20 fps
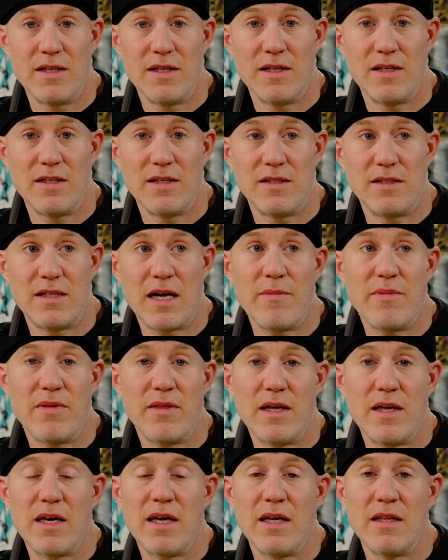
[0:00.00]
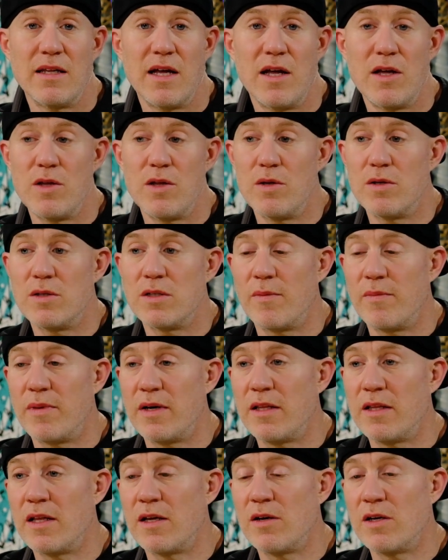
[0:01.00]
Stop thinking that
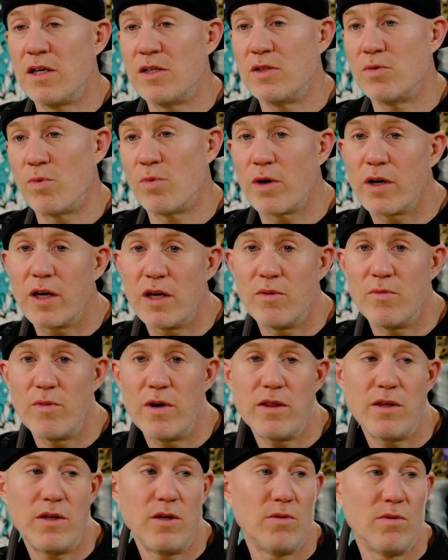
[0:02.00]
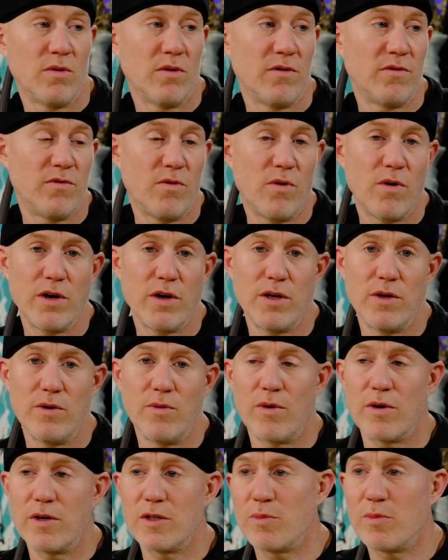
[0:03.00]
somebody that is working with you or for you
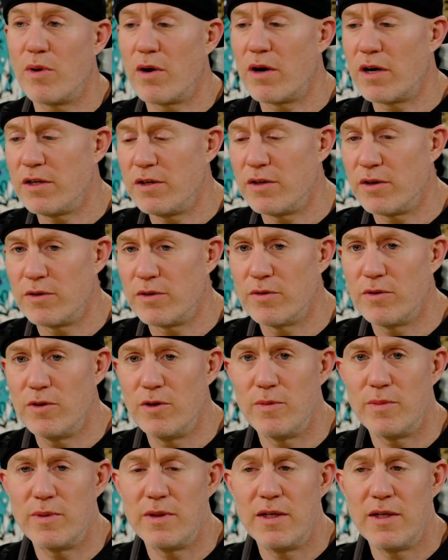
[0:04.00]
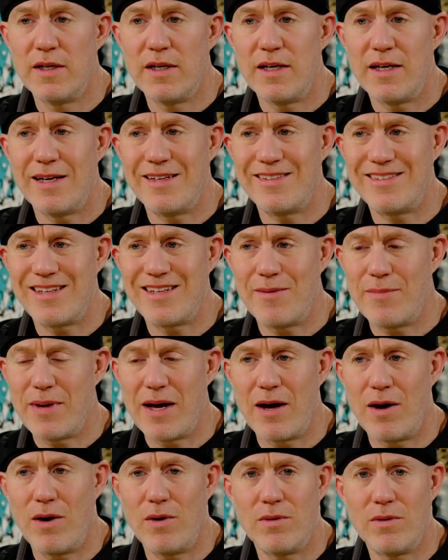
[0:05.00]
or is part of your group is
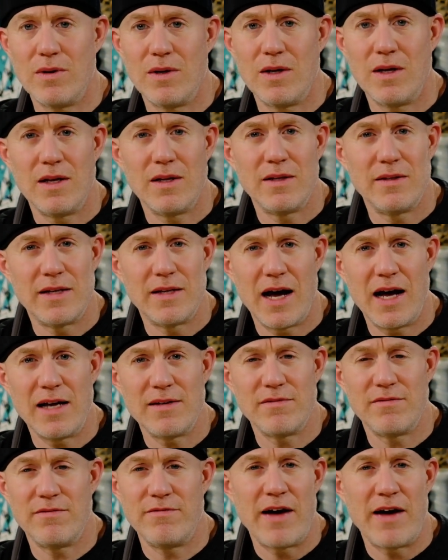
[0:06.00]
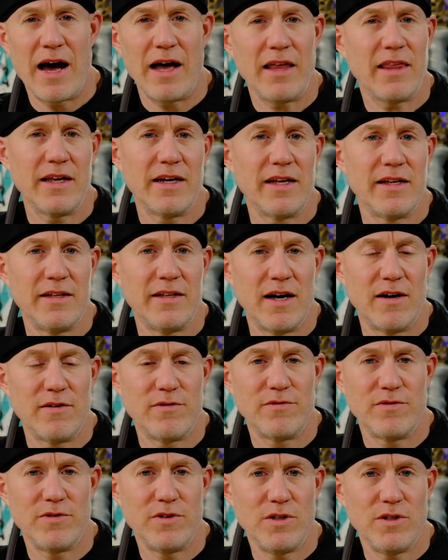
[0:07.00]
somehow not valid enough
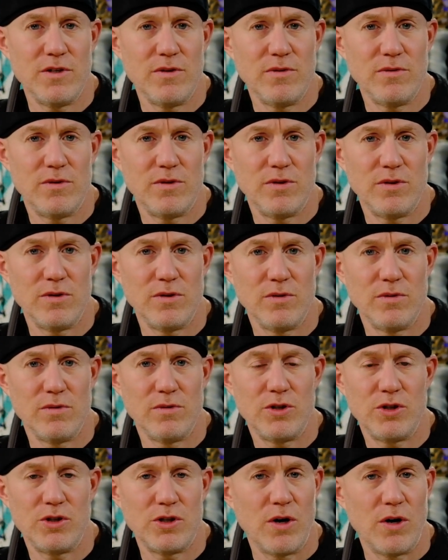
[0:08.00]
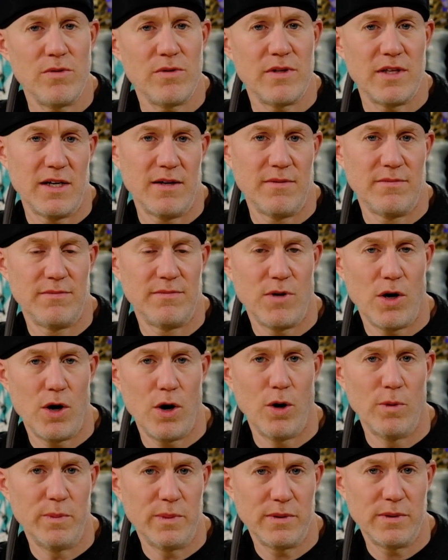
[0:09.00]
for you to show them
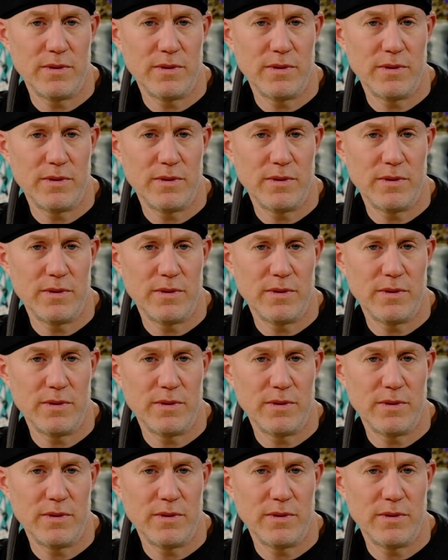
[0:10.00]
hope.